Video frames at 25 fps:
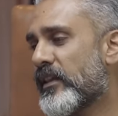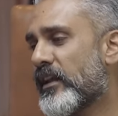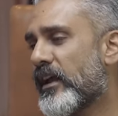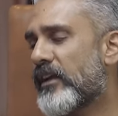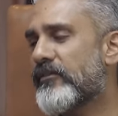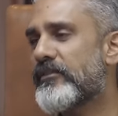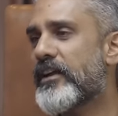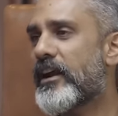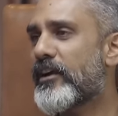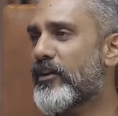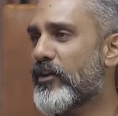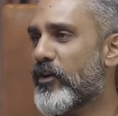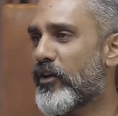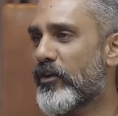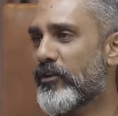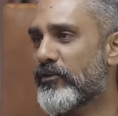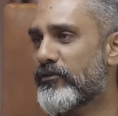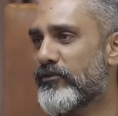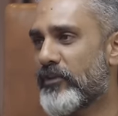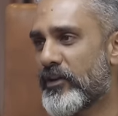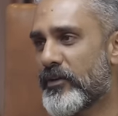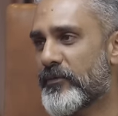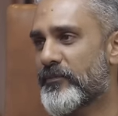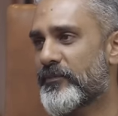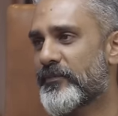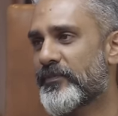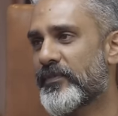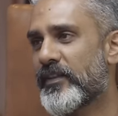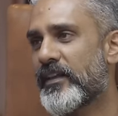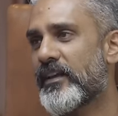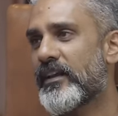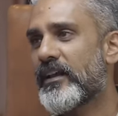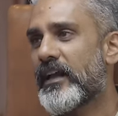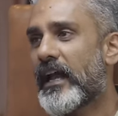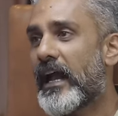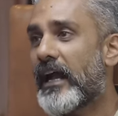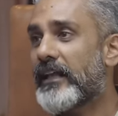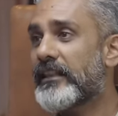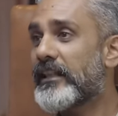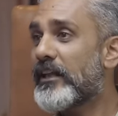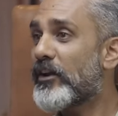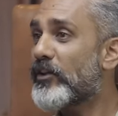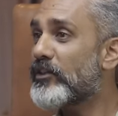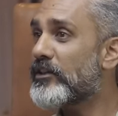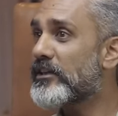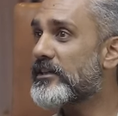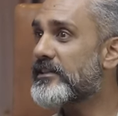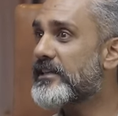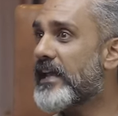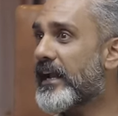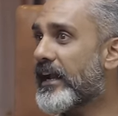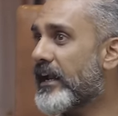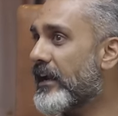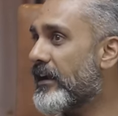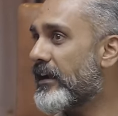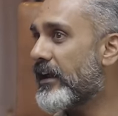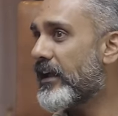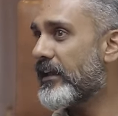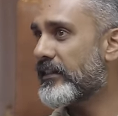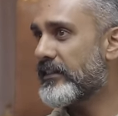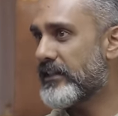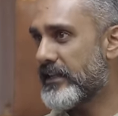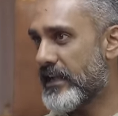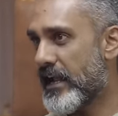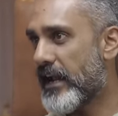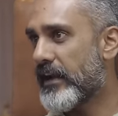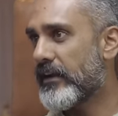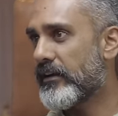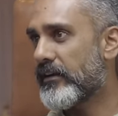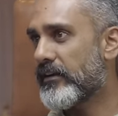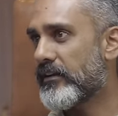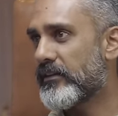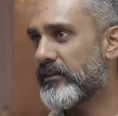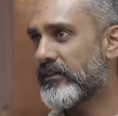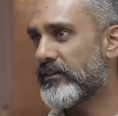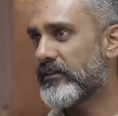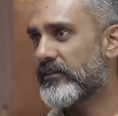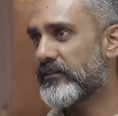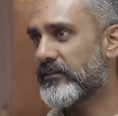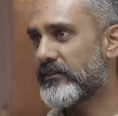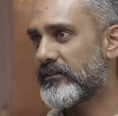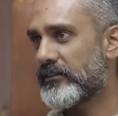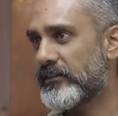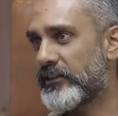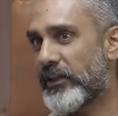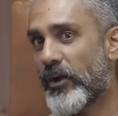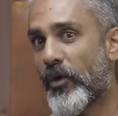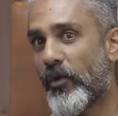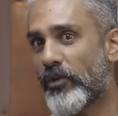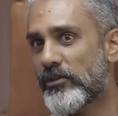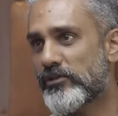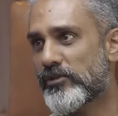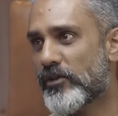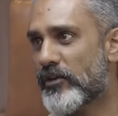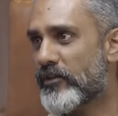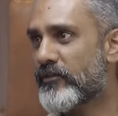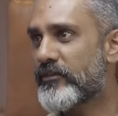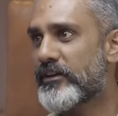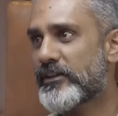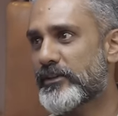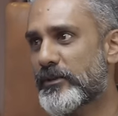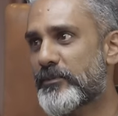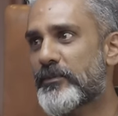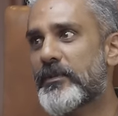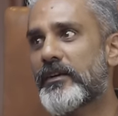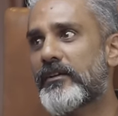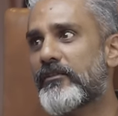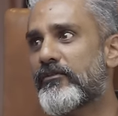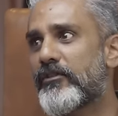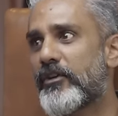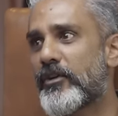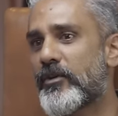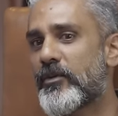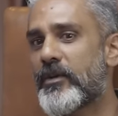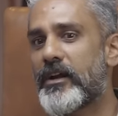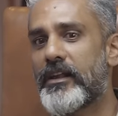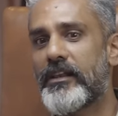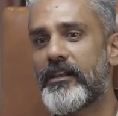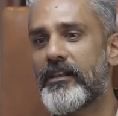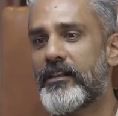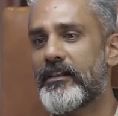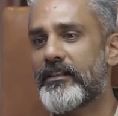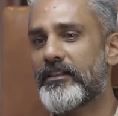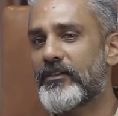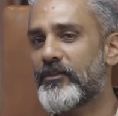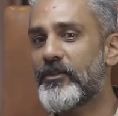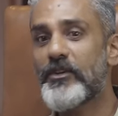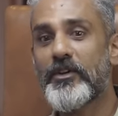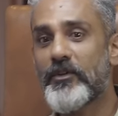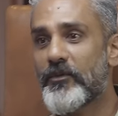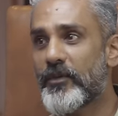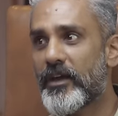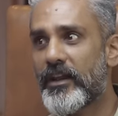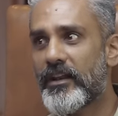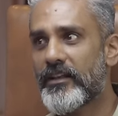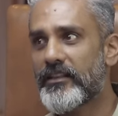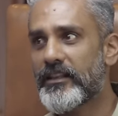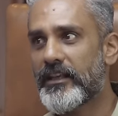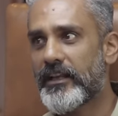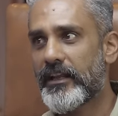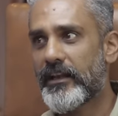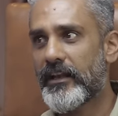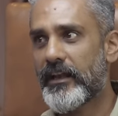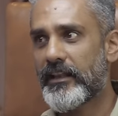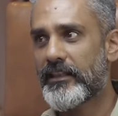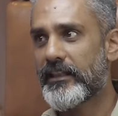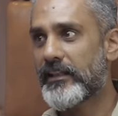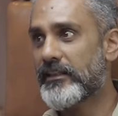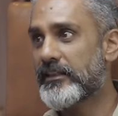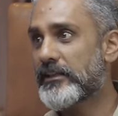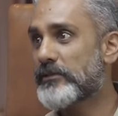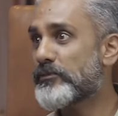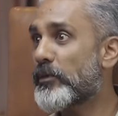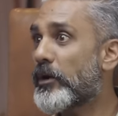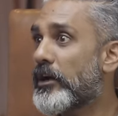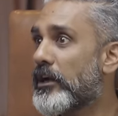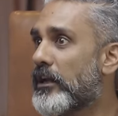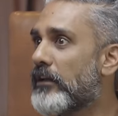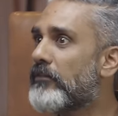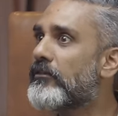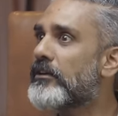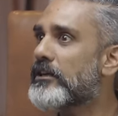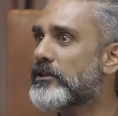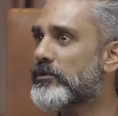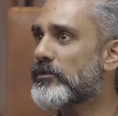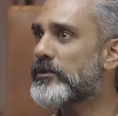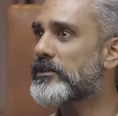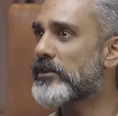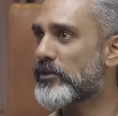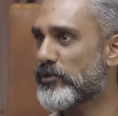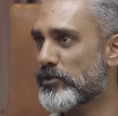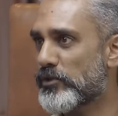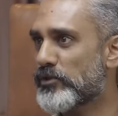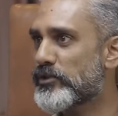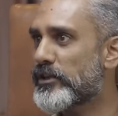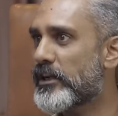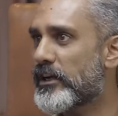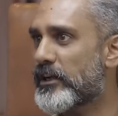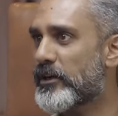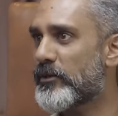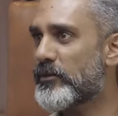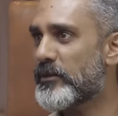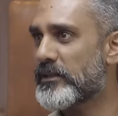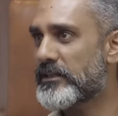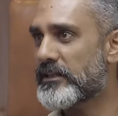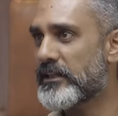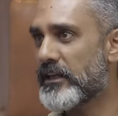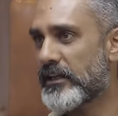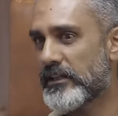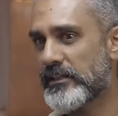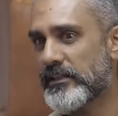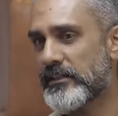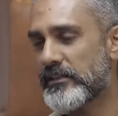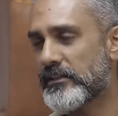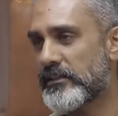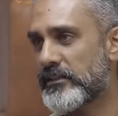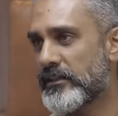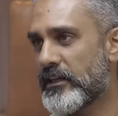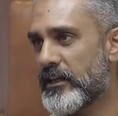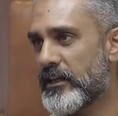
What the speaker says: And we had a lot of fun. And then on the second day at the end, they all sort of disappeared for a while. And we were like, where are they? And at this point, TVS was associated with CSS.